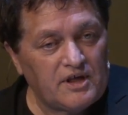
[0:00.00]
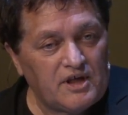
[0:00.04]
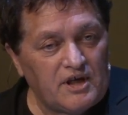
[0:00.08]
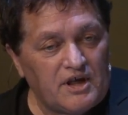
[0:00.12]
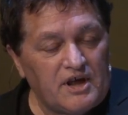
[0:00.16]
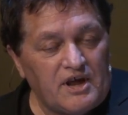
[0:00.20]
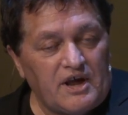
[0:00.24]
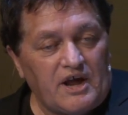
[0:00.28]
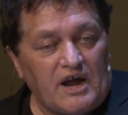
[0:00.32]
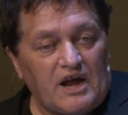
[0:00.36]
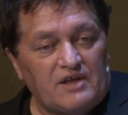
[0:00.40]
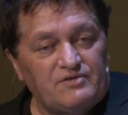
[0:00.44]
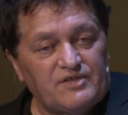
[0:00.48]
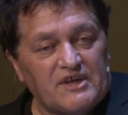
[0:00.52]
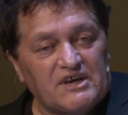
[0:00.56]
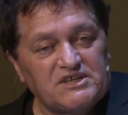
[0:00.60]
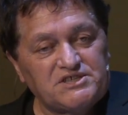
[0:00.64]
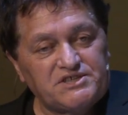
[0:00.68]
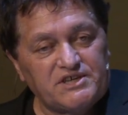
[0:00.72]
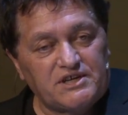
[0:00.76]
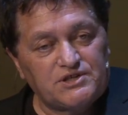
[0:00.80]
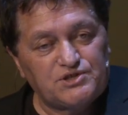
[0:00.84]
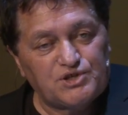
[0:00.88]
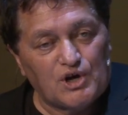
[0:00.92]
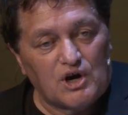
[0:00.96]
And they
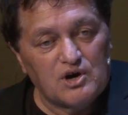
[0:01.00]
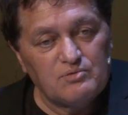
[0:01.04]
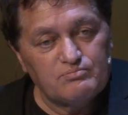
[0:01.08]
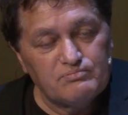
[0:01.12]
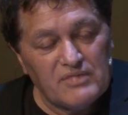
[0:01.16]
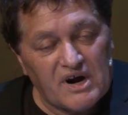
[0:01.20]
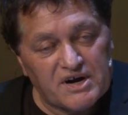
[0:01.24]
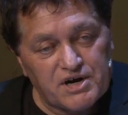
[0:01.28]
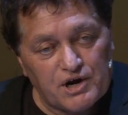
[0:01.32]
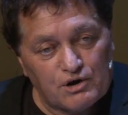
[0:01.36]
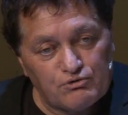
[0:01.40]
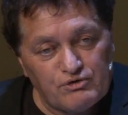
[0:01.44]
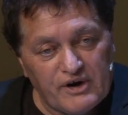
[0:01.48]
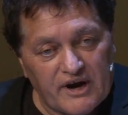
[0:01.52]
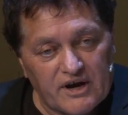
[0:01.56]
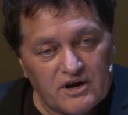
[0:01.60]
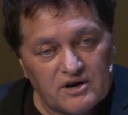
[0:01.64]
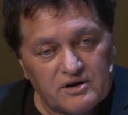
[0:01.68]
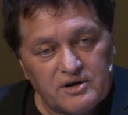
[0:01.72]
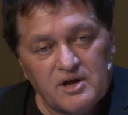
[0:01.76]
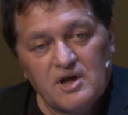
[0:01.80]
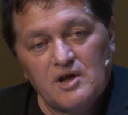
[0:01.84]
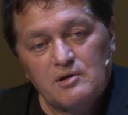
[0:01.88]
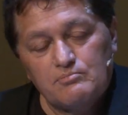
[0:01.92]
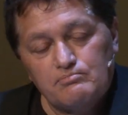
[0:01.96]
said, don't muck around,
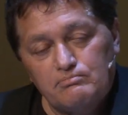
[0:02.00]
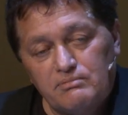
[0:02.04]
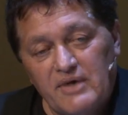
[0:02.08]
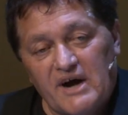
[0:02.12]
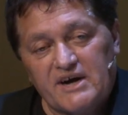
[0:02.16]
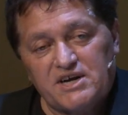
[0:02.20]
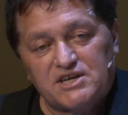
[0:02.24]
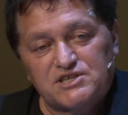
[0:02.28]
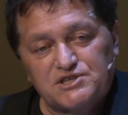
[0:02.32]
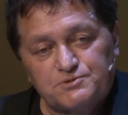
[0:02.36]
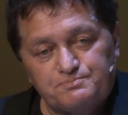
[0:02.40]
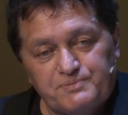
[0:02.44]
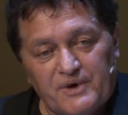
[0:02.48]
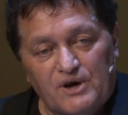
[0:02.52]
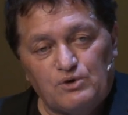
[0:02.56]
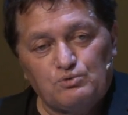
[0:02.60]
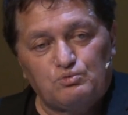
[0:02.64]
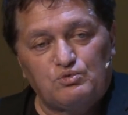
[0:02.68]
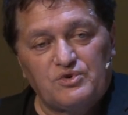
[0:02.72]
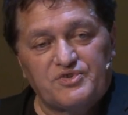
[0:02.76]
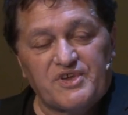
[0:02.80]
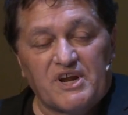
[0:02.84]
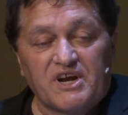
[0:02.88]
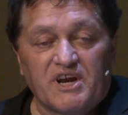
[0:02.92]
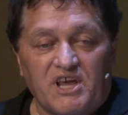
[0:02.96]
muck spelt
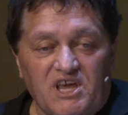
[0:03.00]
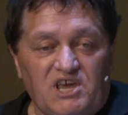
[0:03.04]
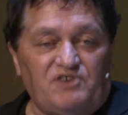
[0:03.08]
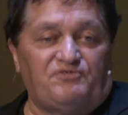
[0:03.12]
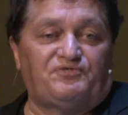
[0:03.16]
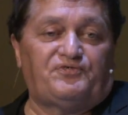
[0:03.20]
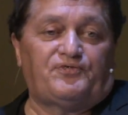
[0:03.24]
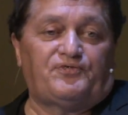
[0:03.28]
with an F.